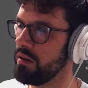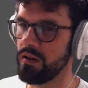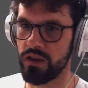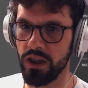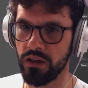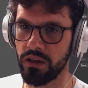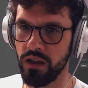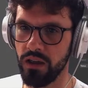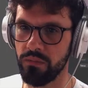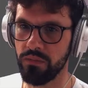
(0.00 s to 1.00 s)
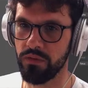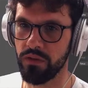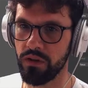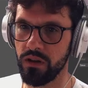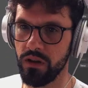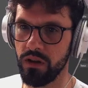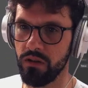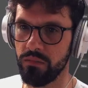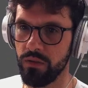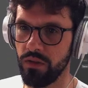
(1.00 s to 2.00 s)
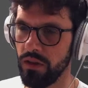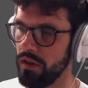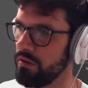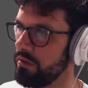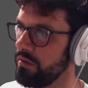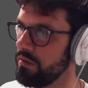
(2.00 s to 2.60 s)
shader type and put that